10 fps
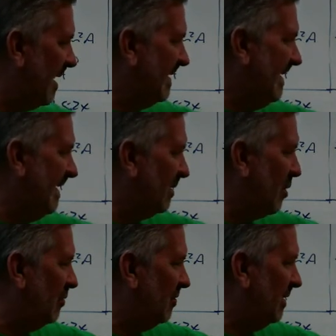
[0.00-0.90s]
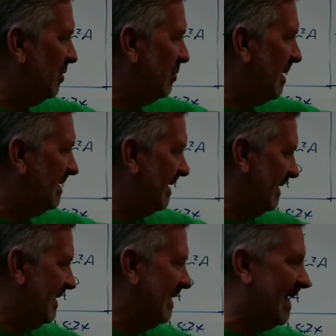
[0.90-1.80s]
I need a cosine 2x at
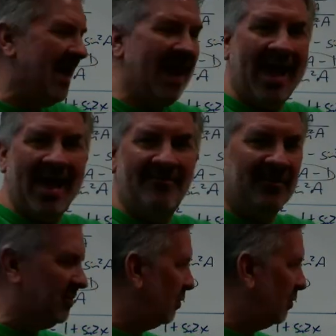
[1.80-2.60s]
the end, and I have it.